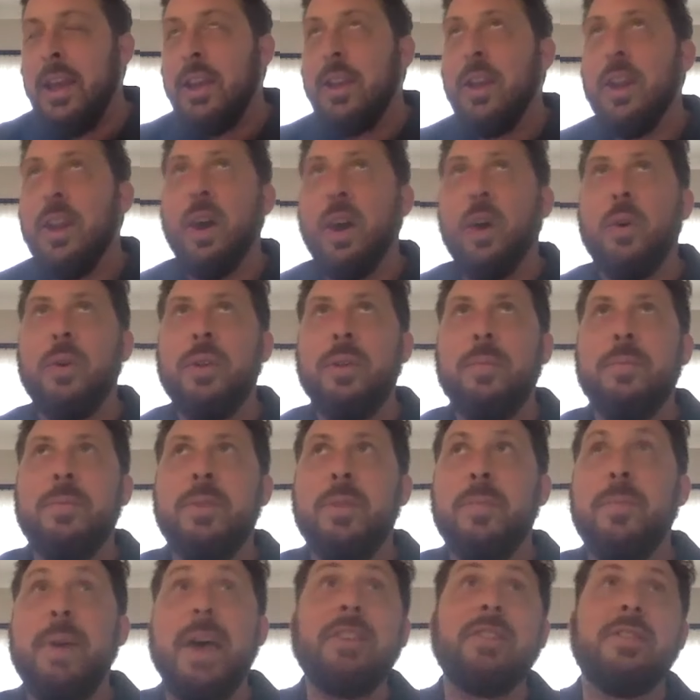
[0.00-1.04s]
You know, the,
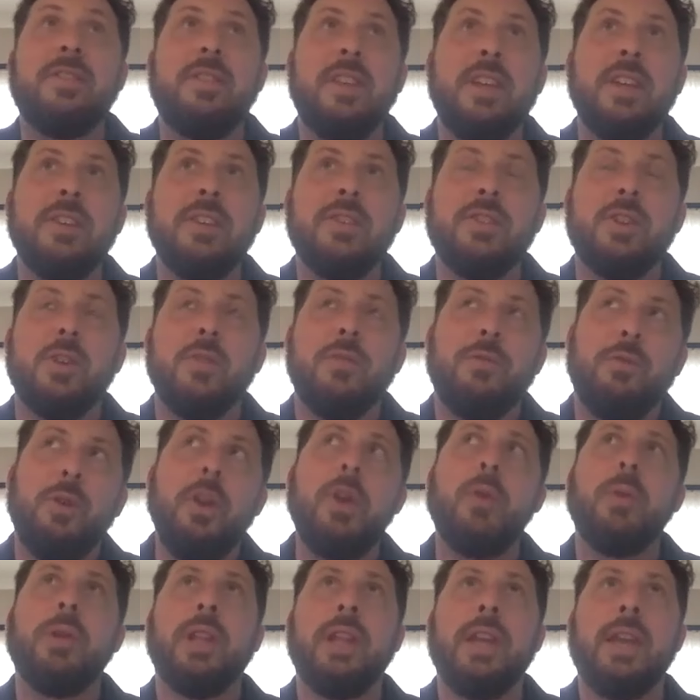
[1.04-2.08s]
the, best things, though,
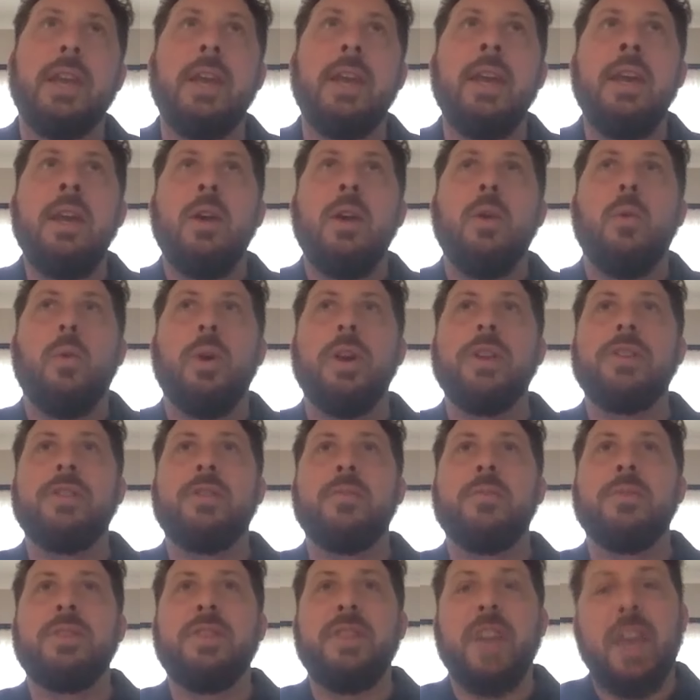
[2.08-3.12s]
frequently what is the
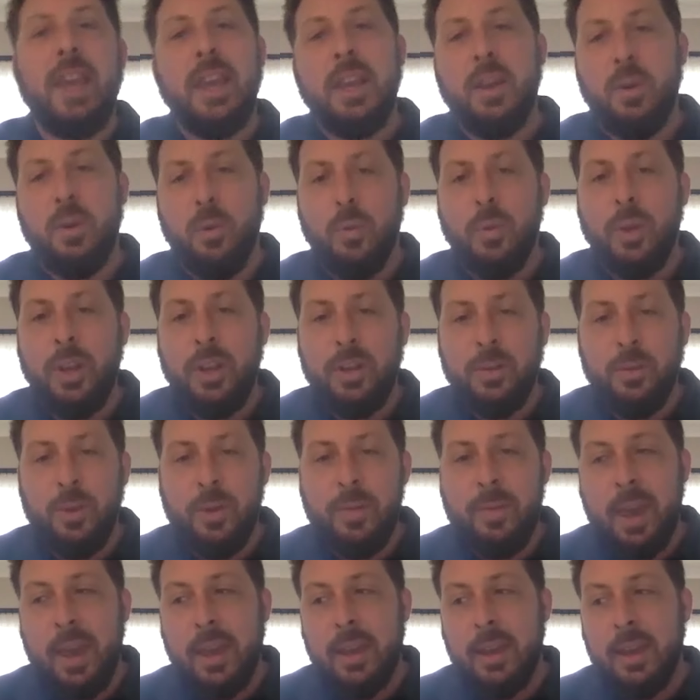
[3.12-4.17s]
mistake we, we
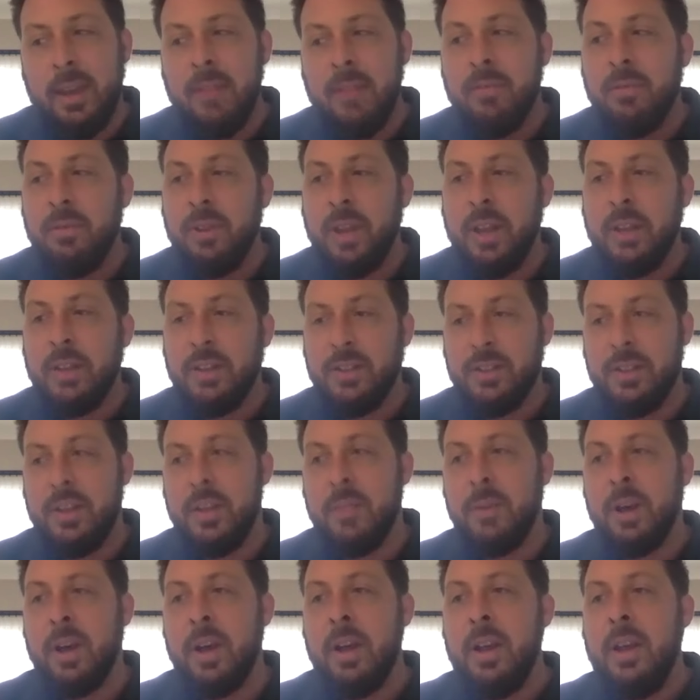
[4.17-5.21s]
make in, in
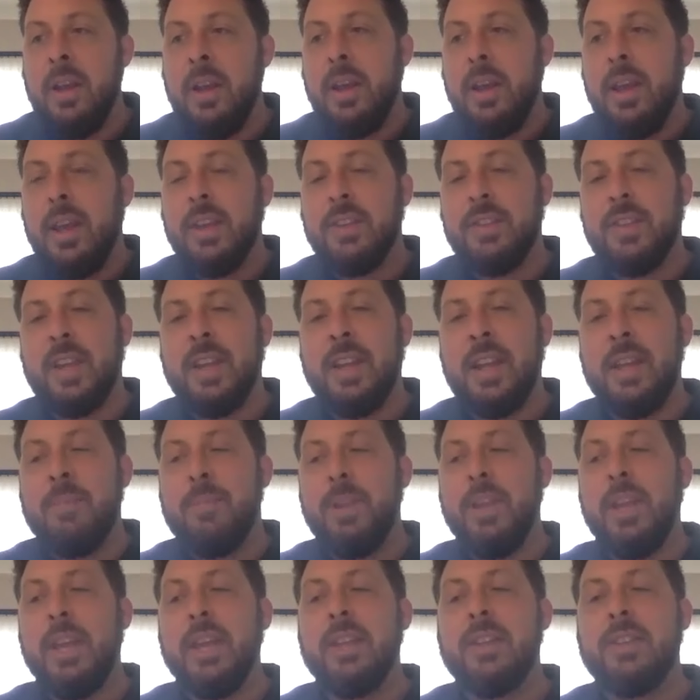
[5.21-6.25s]
cinema is that it
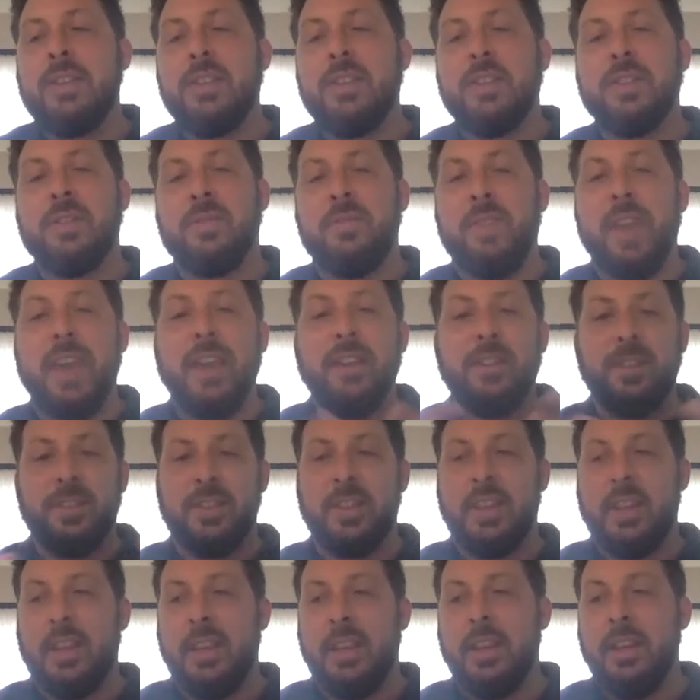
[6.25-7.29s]
begins as a
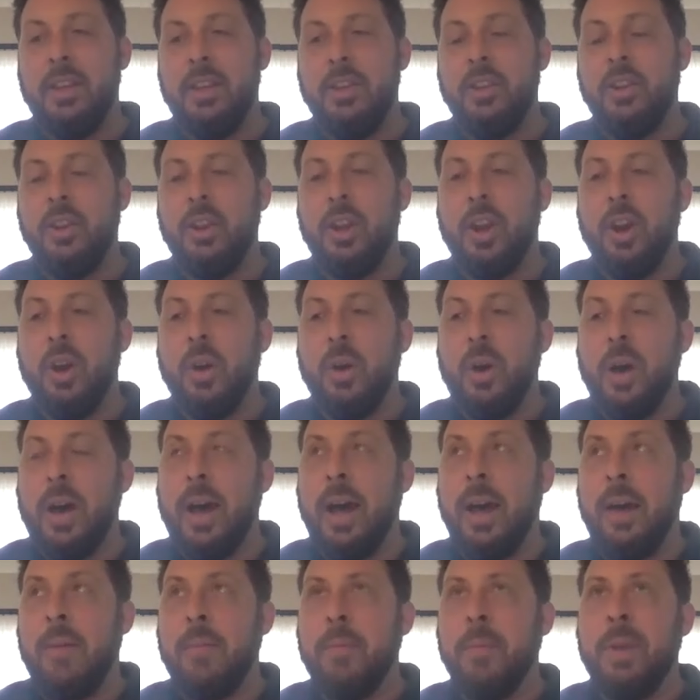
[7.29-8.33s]
fantasy, you know,
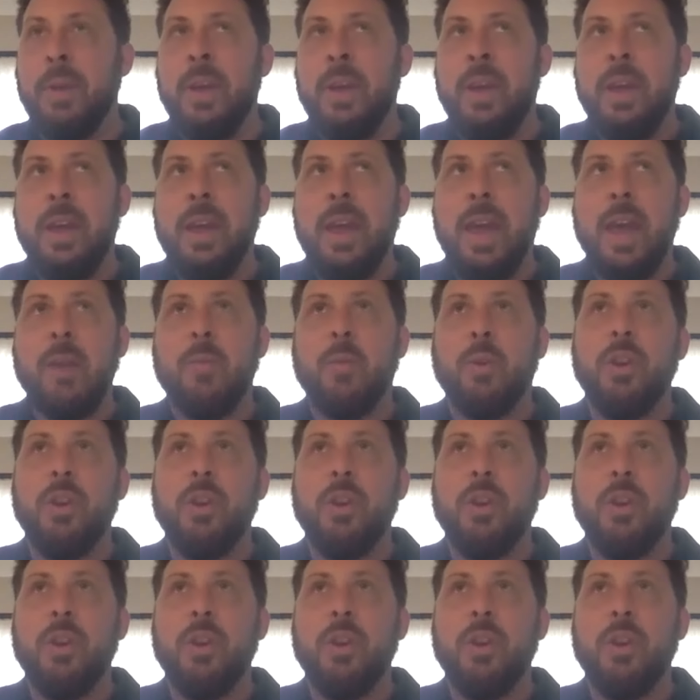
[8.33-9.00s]
um, and we're